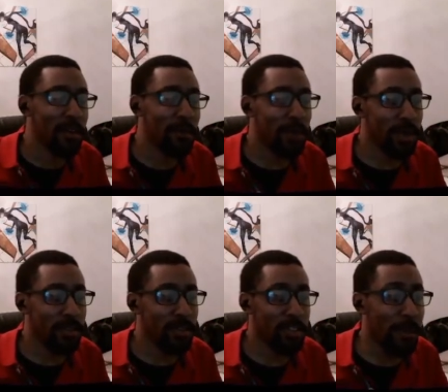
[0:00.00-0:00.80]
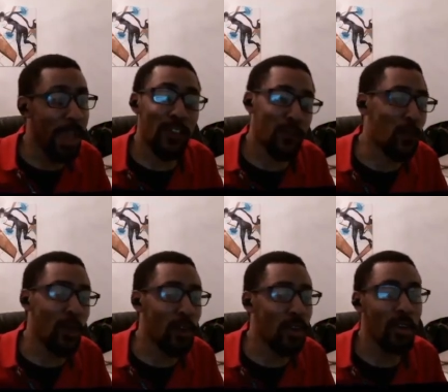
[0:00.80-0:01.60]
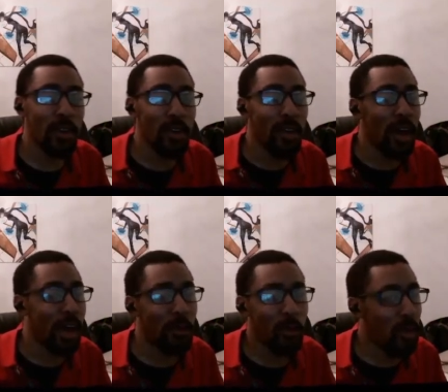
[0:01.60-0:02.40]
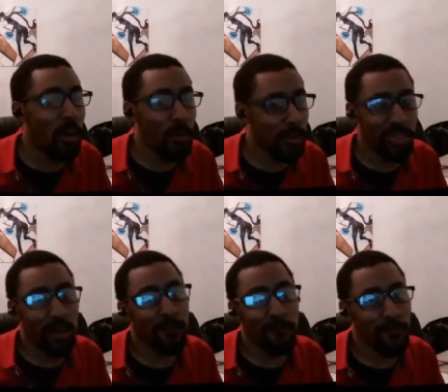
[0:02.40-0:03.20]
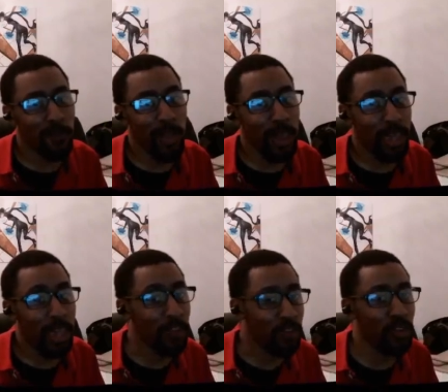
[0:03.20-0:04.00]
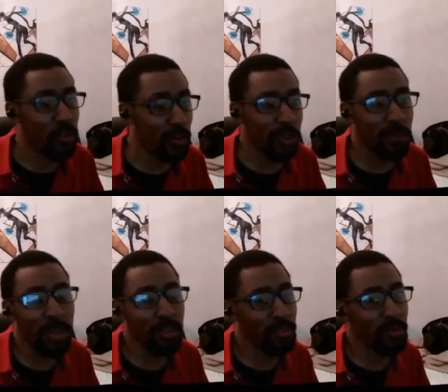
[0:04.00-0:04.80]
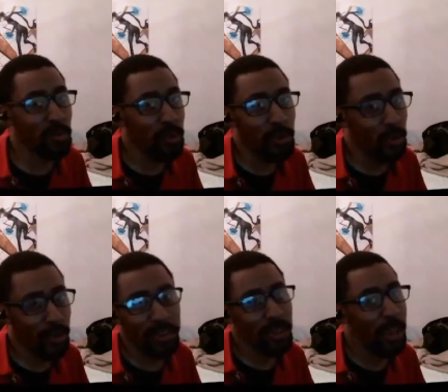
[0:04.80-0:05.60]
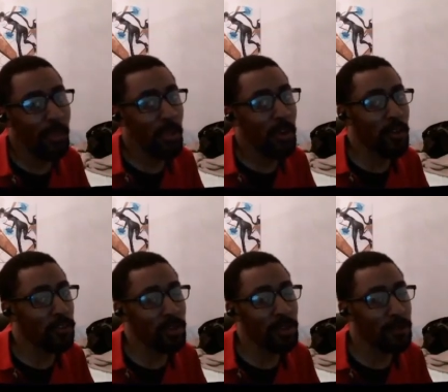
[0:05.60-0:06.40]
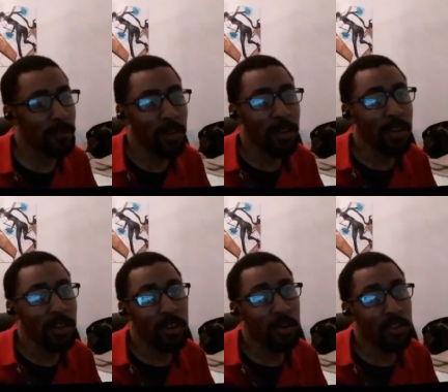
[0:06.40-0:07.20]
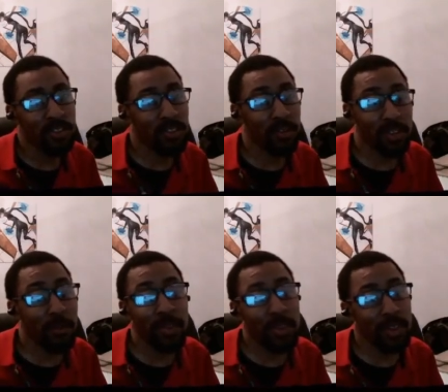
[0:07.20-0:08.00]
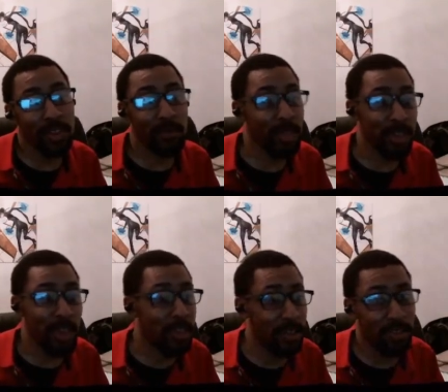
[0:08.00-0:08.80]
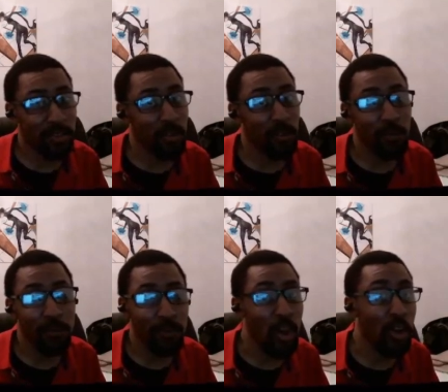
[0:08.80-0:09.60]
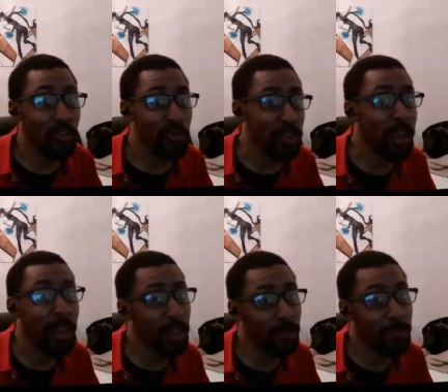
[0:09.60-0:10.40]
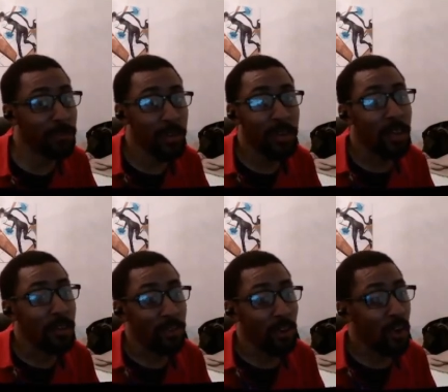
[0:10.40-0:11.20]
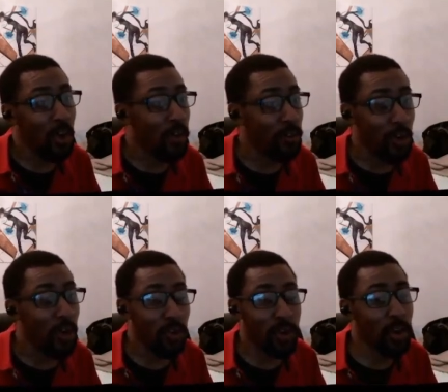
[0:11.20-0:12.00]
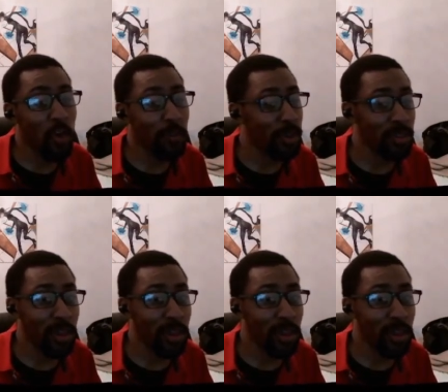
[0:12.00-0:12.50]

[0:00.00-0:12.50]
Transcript: But Smash 4, I will always love for like introducing me to the New York scene at large. And you know, still some of these some of these guys I still talk to today, and they're all they're all great homies.